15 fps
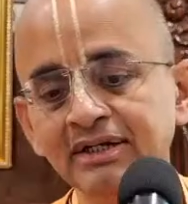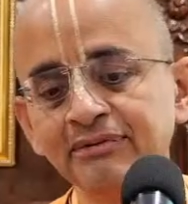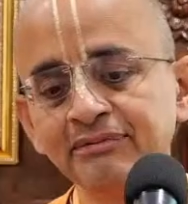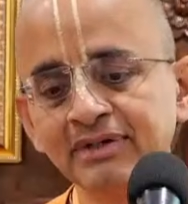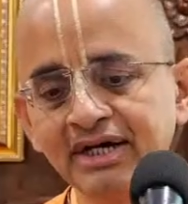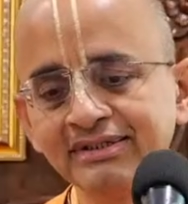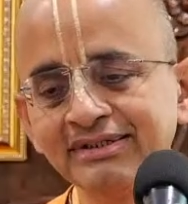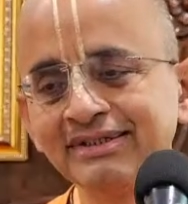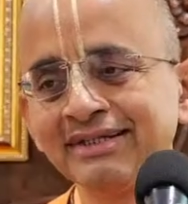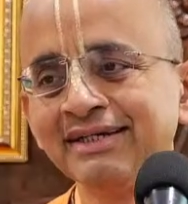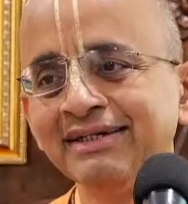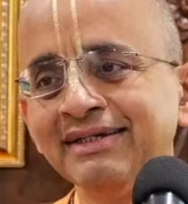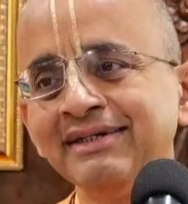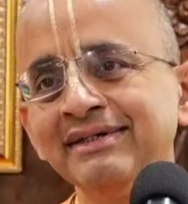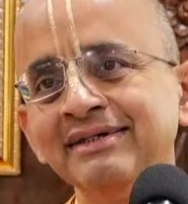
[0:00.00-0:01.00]
only because
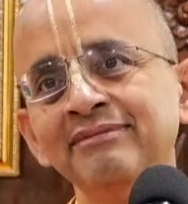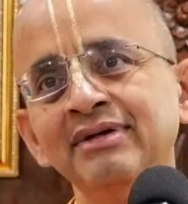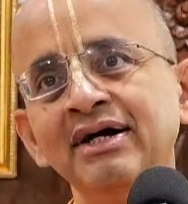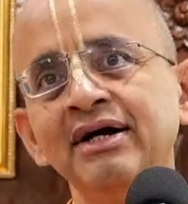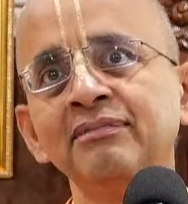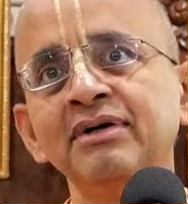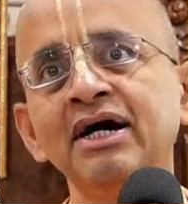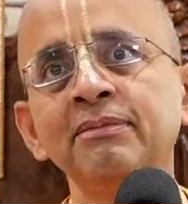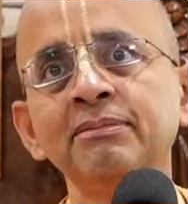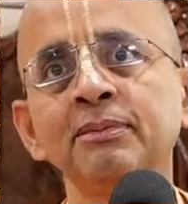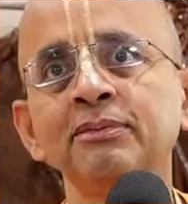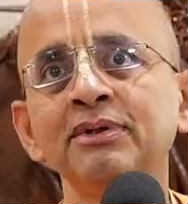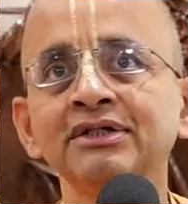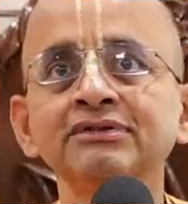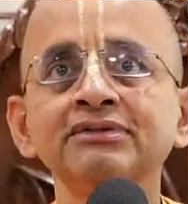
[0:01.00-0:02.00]

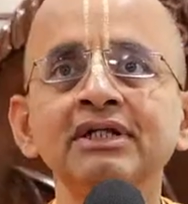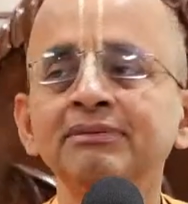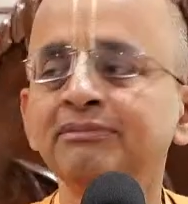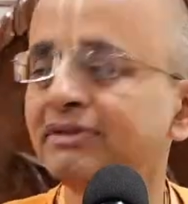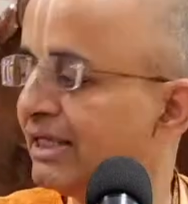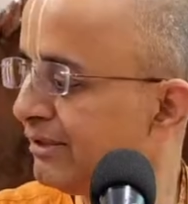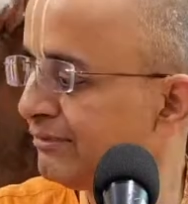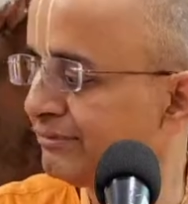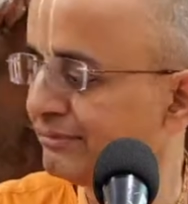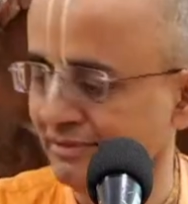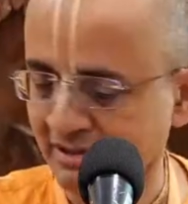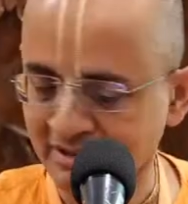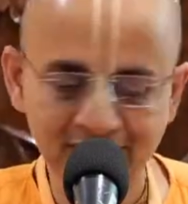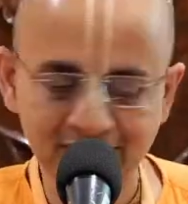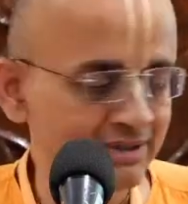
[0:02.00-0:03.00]
Mahaprabhu actually became
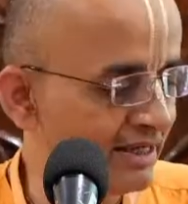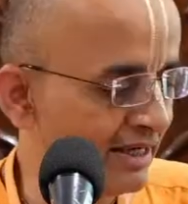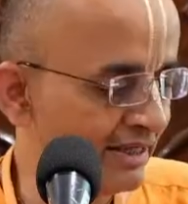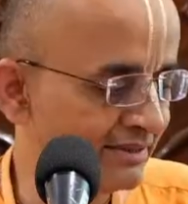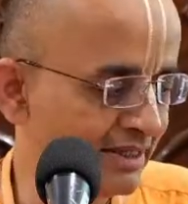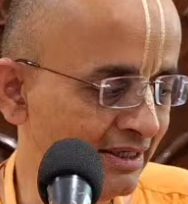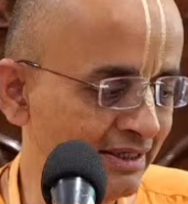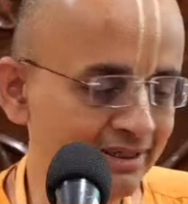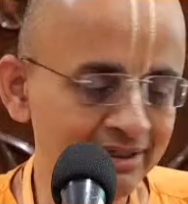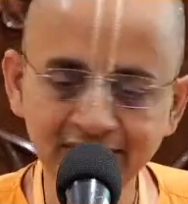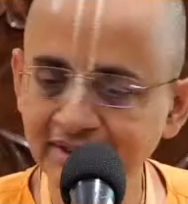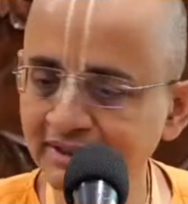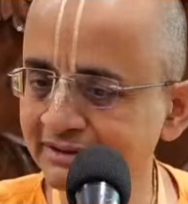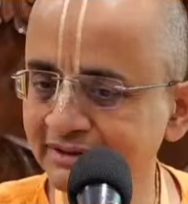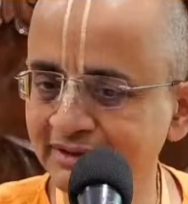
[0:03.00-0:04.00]

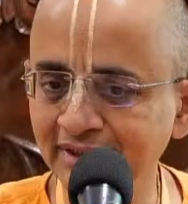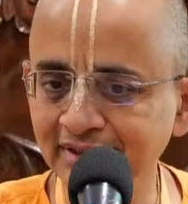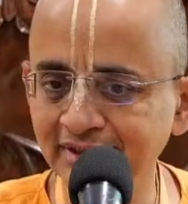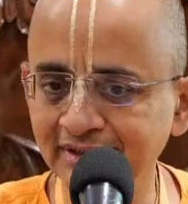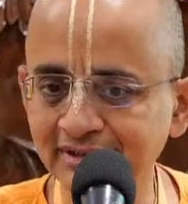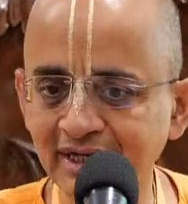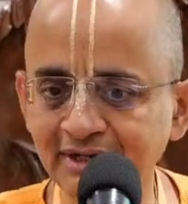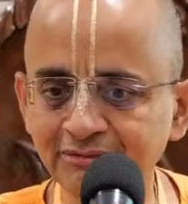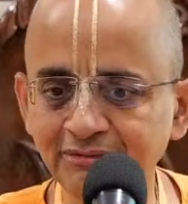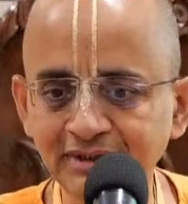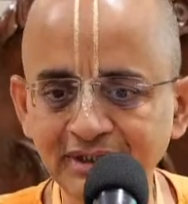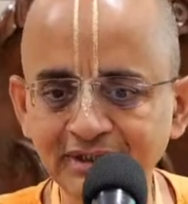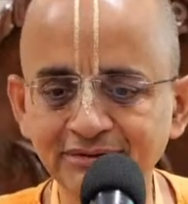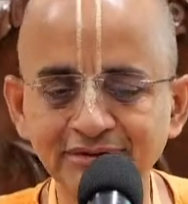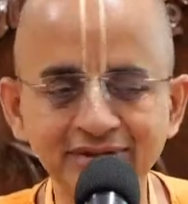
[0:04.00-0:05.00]
transcendentally ecstatic,
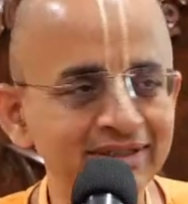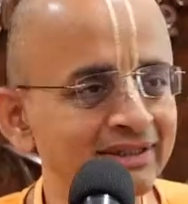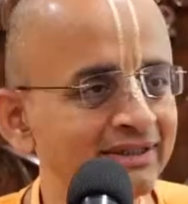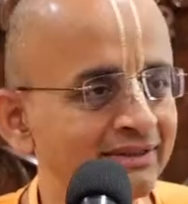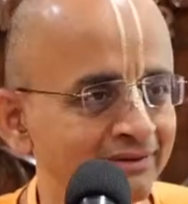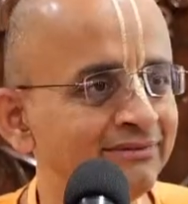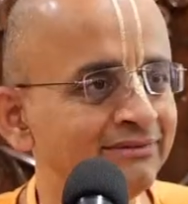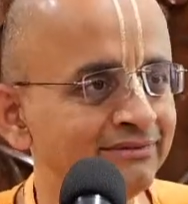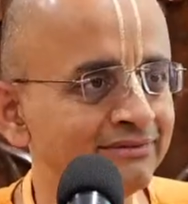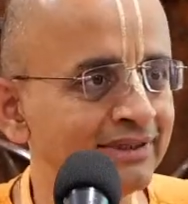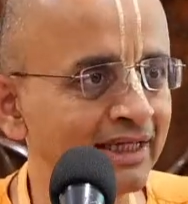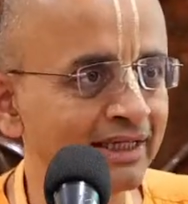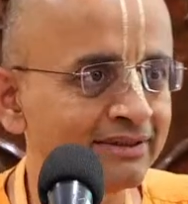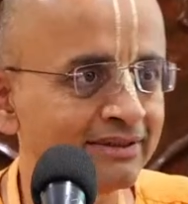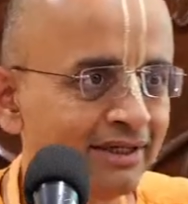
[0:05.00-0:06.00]
therefore he could
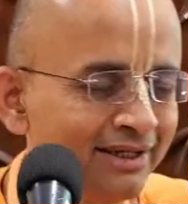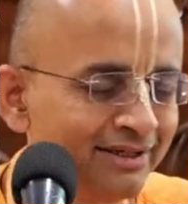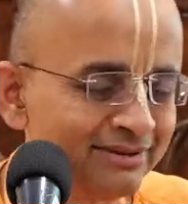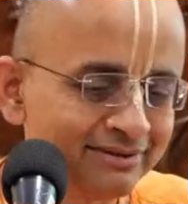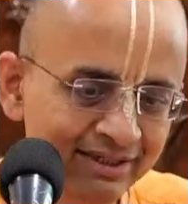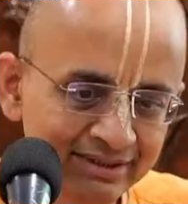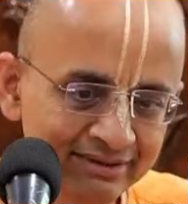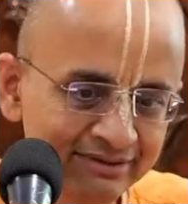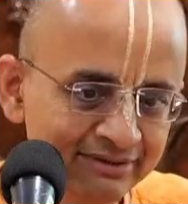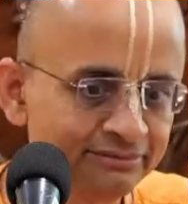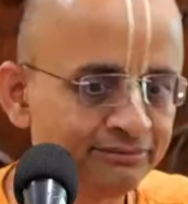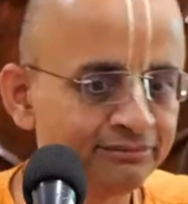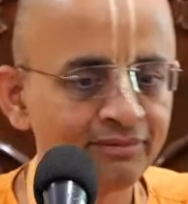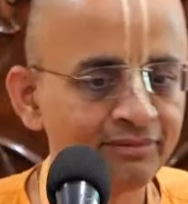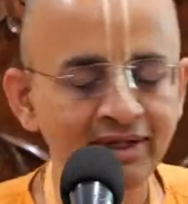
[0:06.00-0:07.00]
take sannyas, correct?
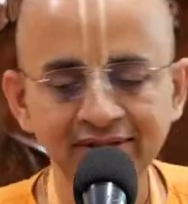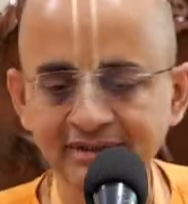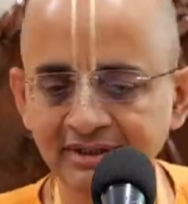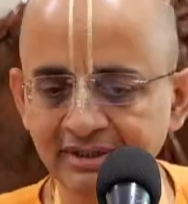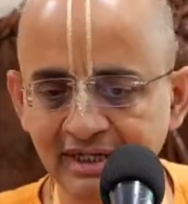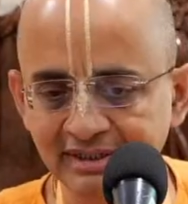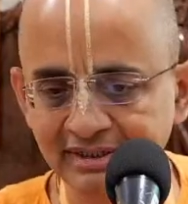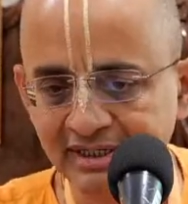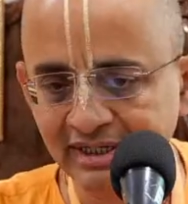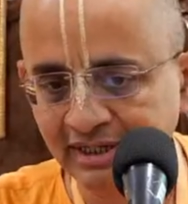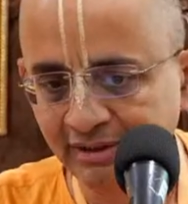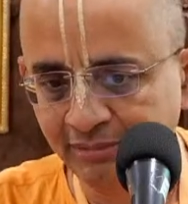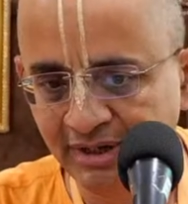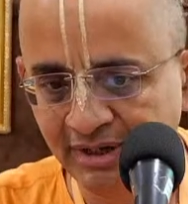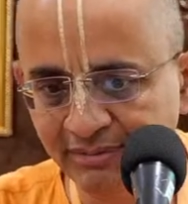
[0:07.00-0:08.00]
No? It's a
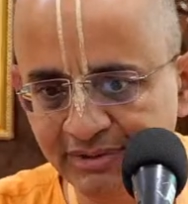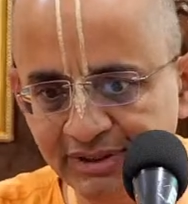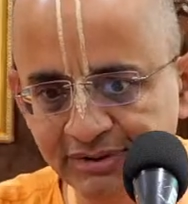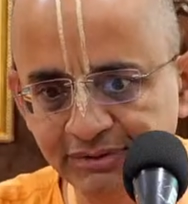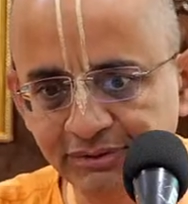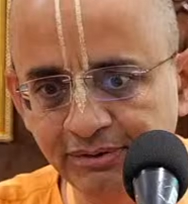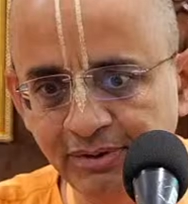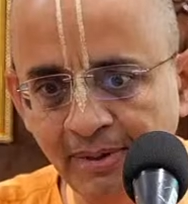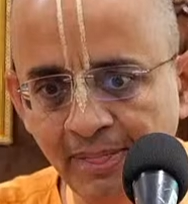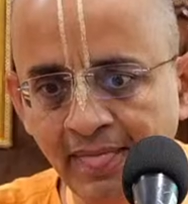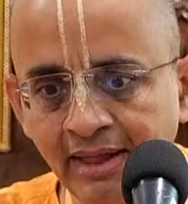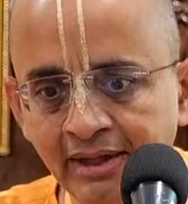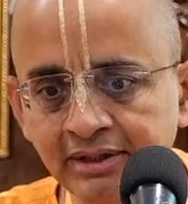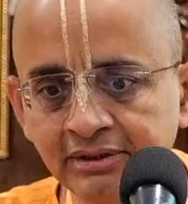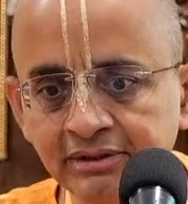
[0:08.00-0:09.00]
transcendental madman. So,
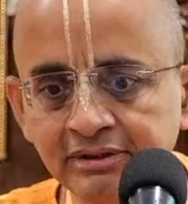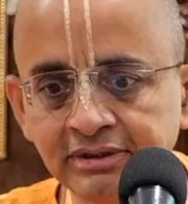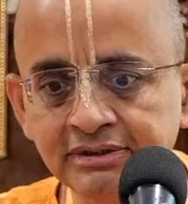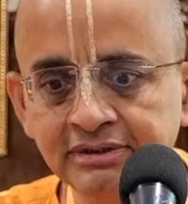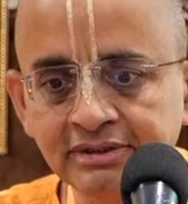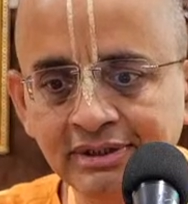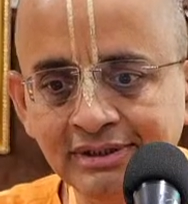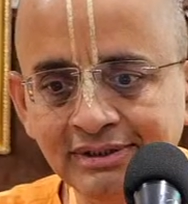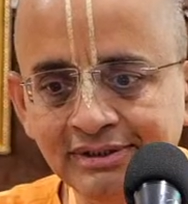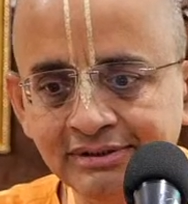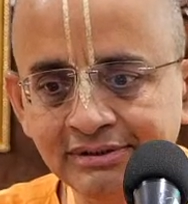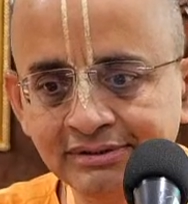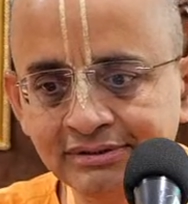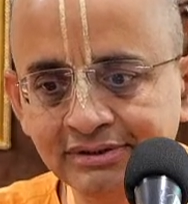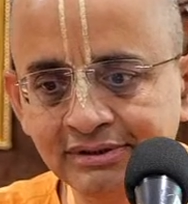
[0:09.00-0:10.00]
this is
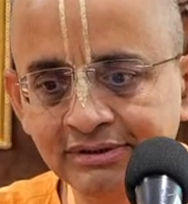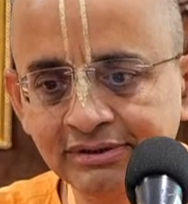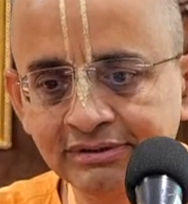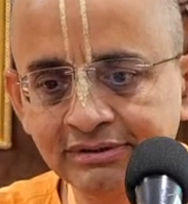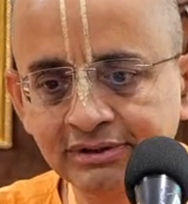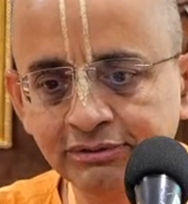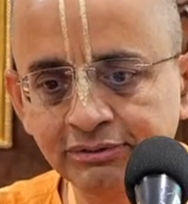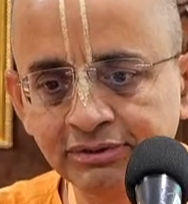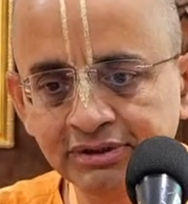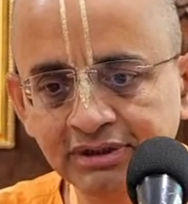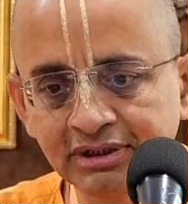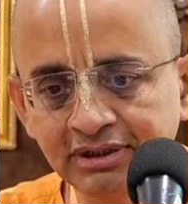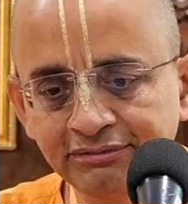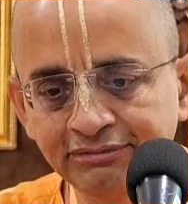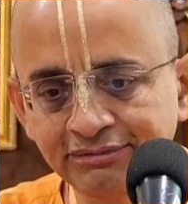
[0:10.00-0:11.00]
a
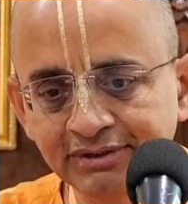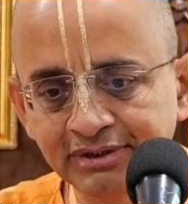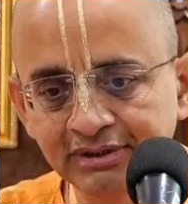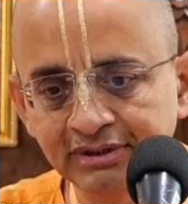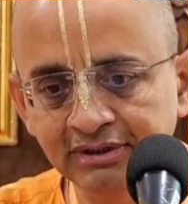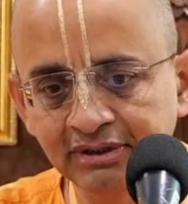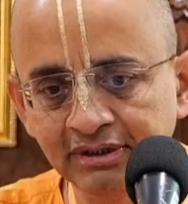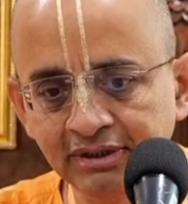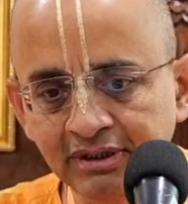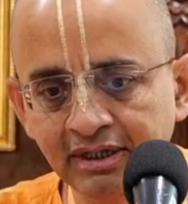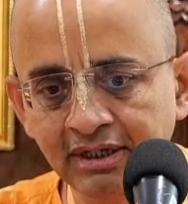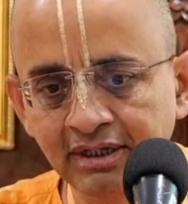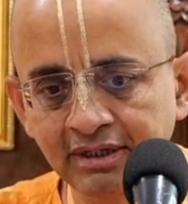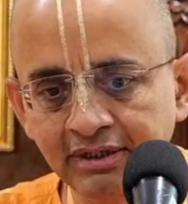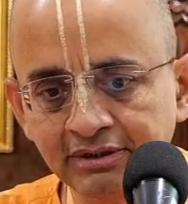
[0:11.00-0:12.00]
situation of
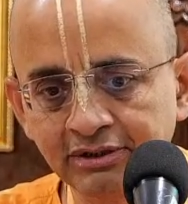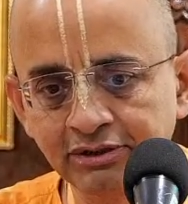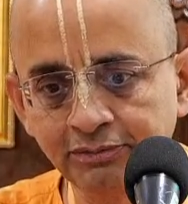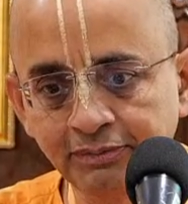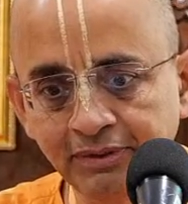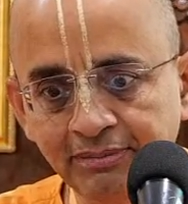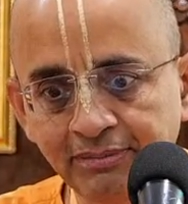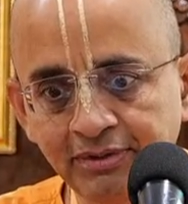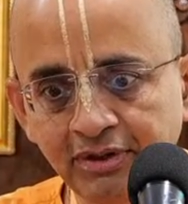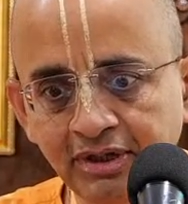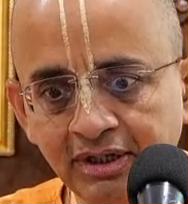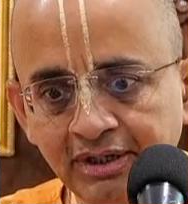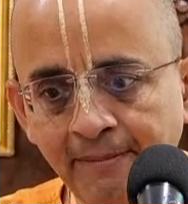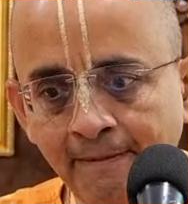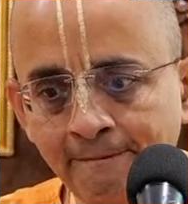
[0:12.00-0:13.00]
the Supreme
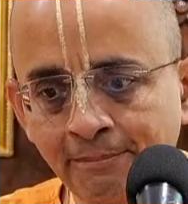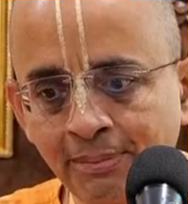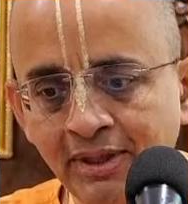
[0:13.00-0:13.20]
Lord.